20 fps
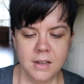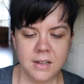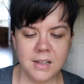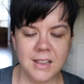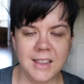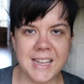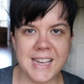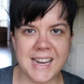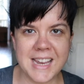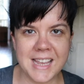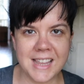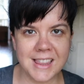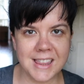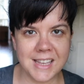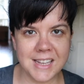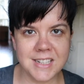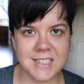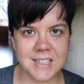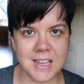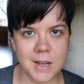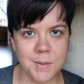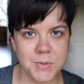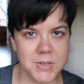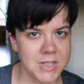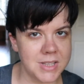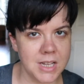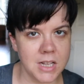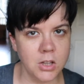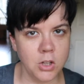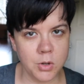cleaning things up so
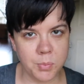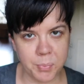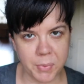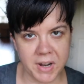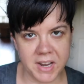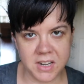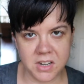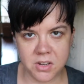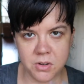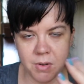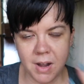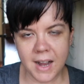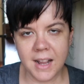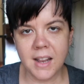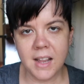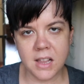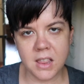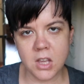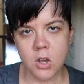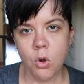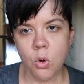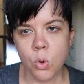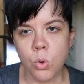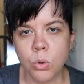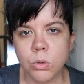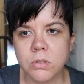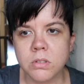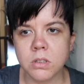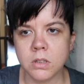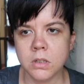that they look brand new. I like the
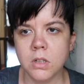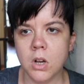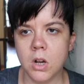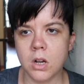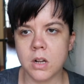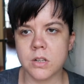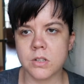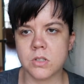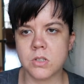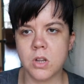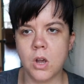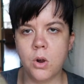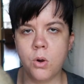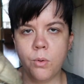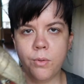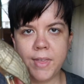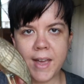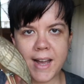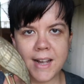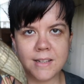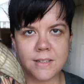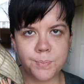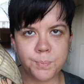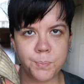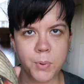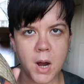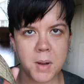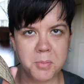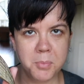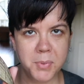old look. So that's
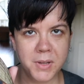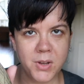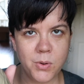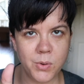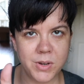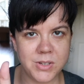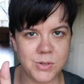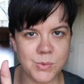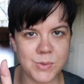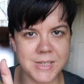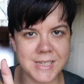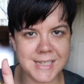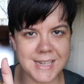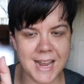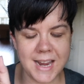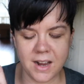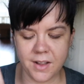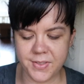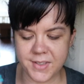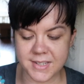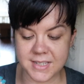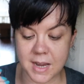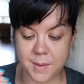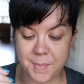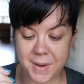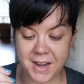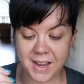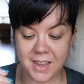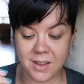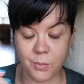probably going to stay on this. I
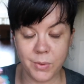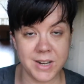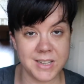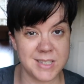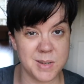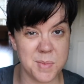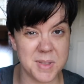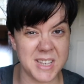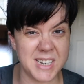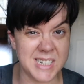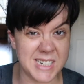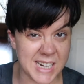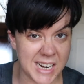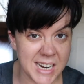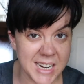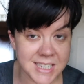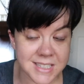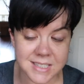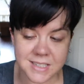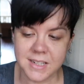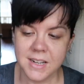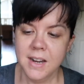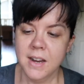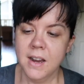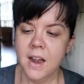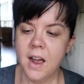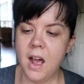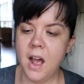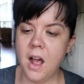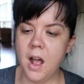might get rid of some of the dust,
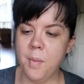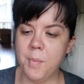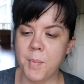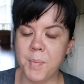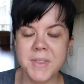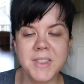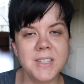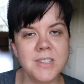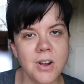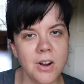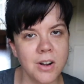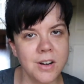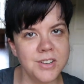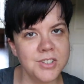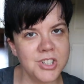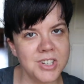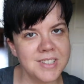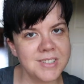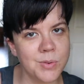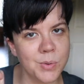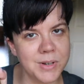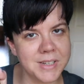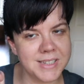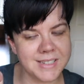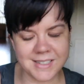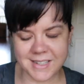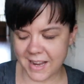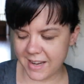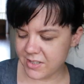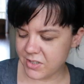but the tarnish is going to
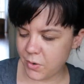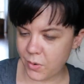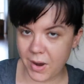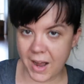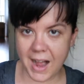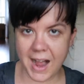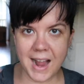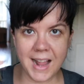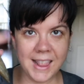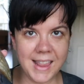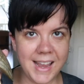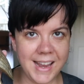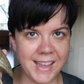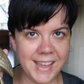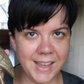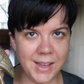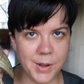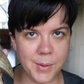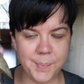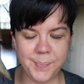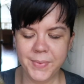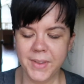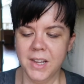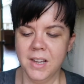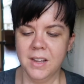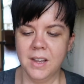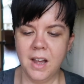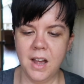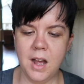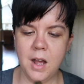stay. So I like him.
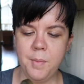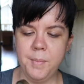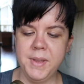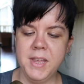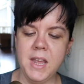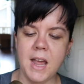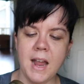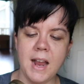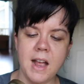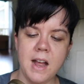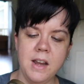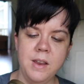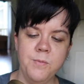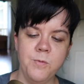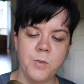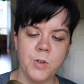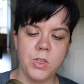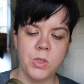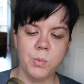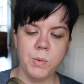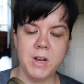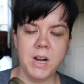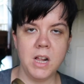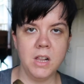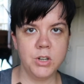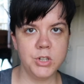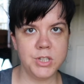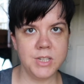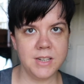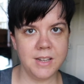I got him for
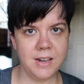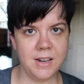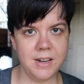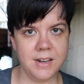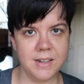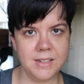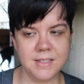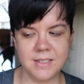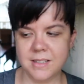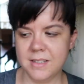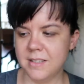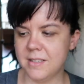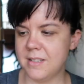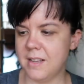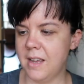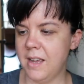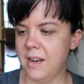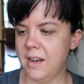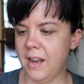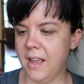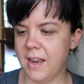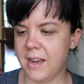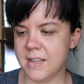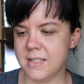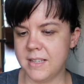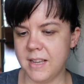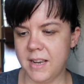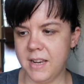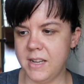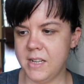$3.99, and like I
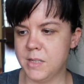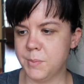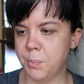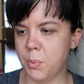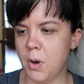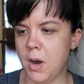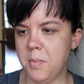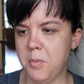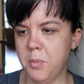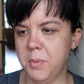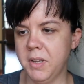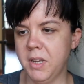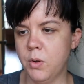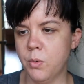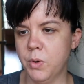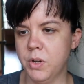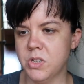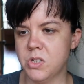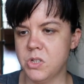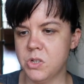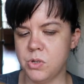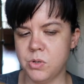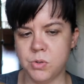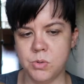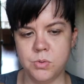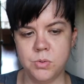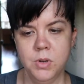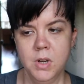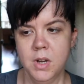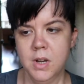said, he's probably going
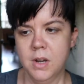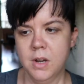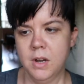to